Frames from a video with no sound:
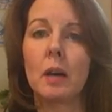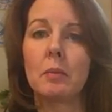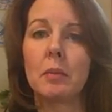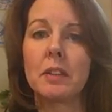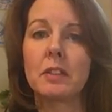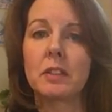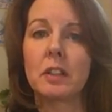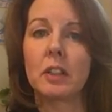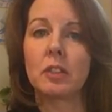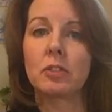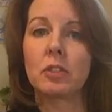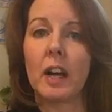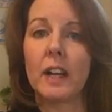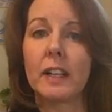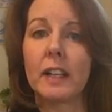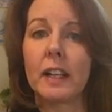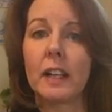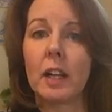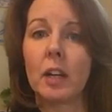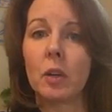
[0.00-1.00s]
it's going to try to
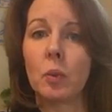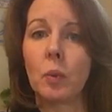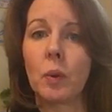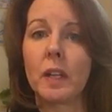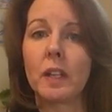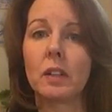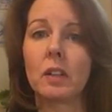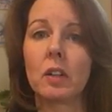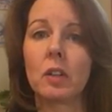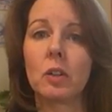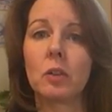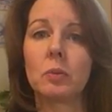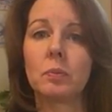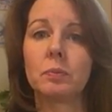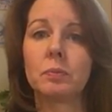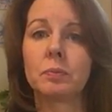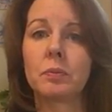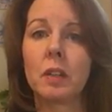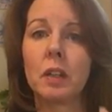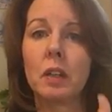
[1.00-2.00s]
get out a window,
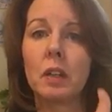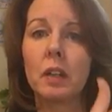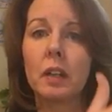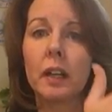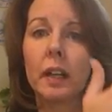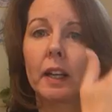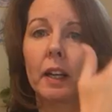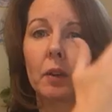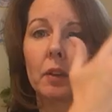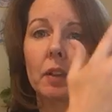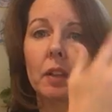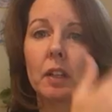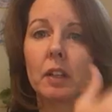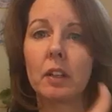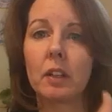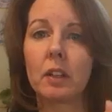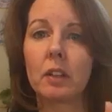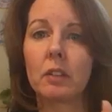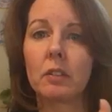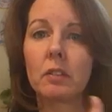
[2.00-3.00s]
get out
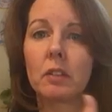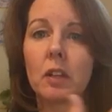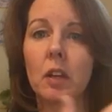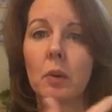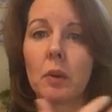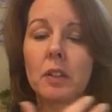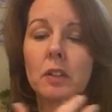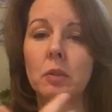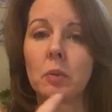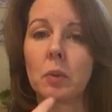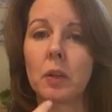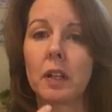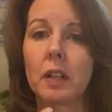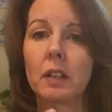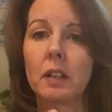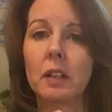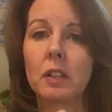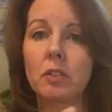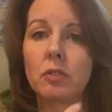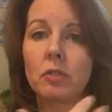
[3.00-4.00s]
here, go into one of
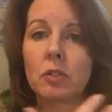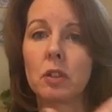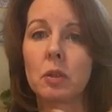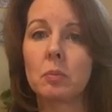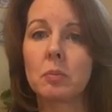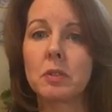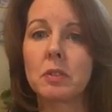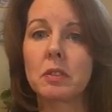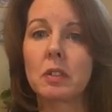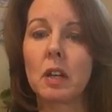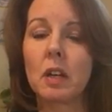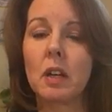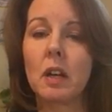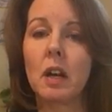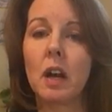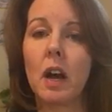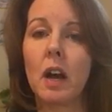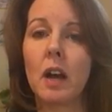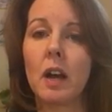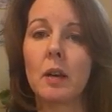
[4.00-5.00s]
these rooms,
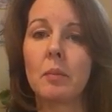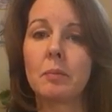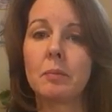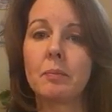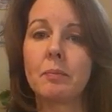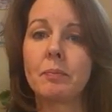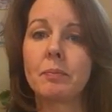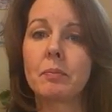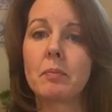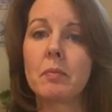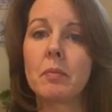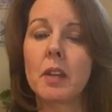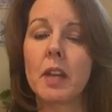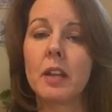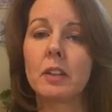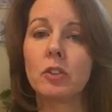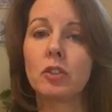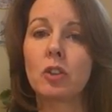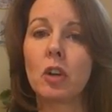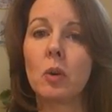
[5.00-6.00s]
and
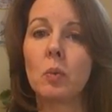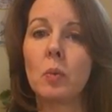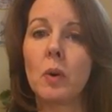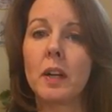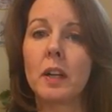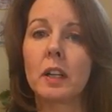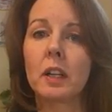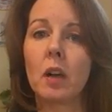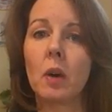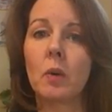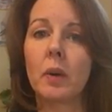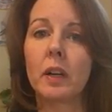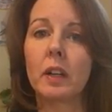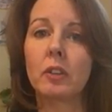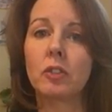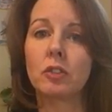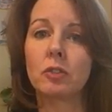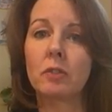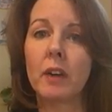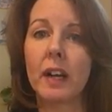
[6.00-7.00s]
you don't want it going
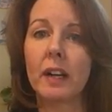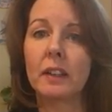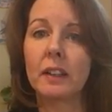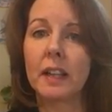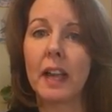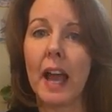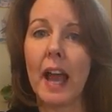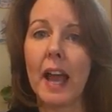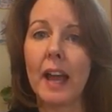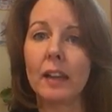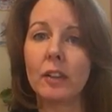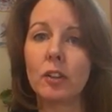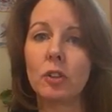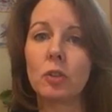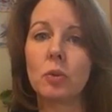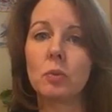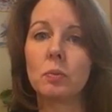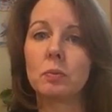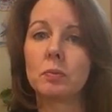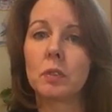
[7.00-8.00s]
directly at
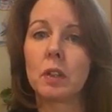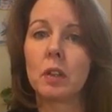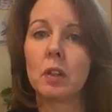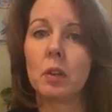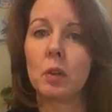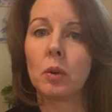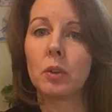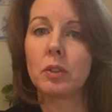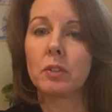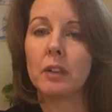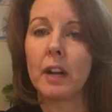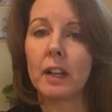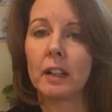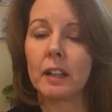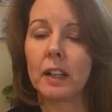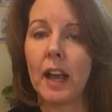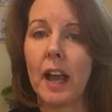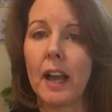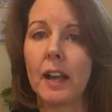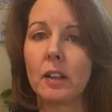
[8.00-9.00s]
you or
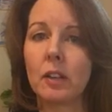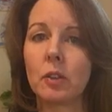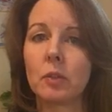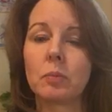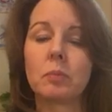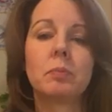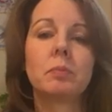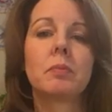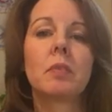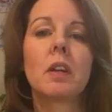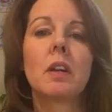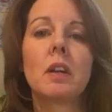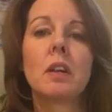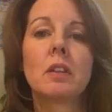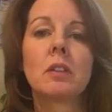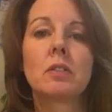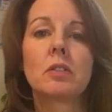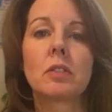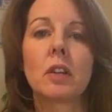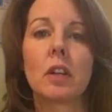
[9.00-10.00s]
directly at you.
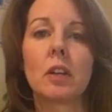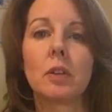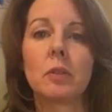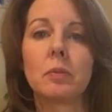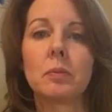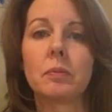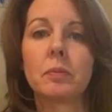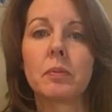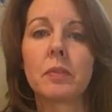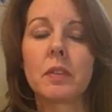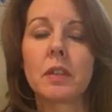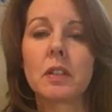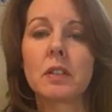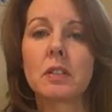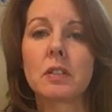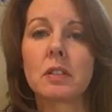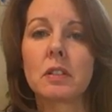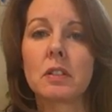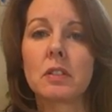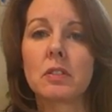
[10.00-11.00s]
So
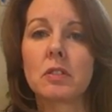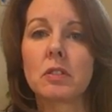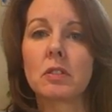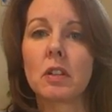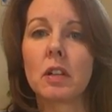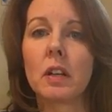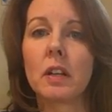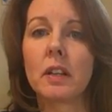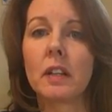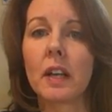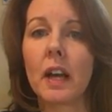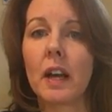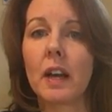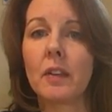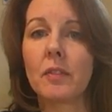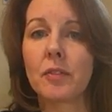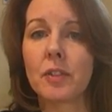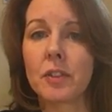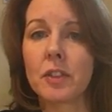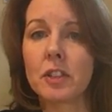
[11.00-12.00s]
this is,
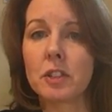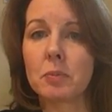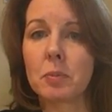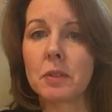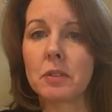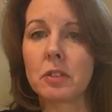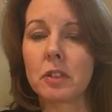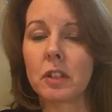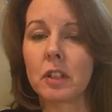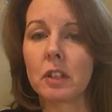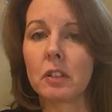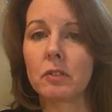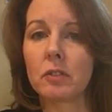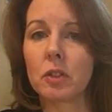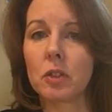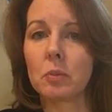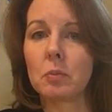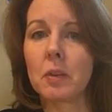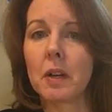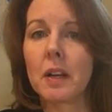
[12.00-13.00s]
for this particular
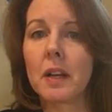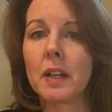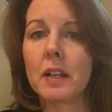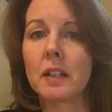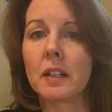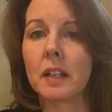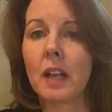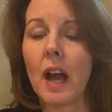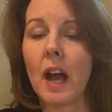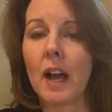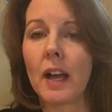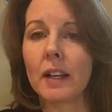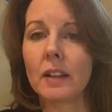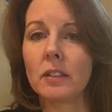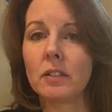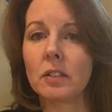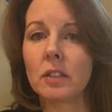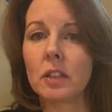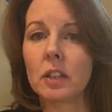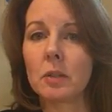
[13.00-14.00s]
room, the
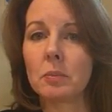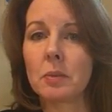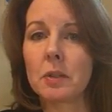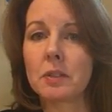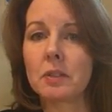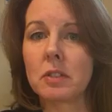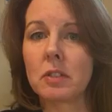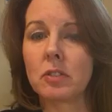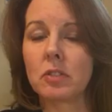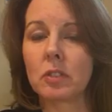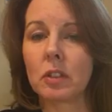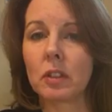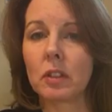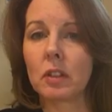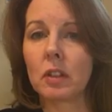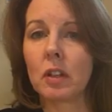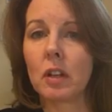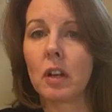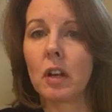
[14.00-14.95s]
ideal position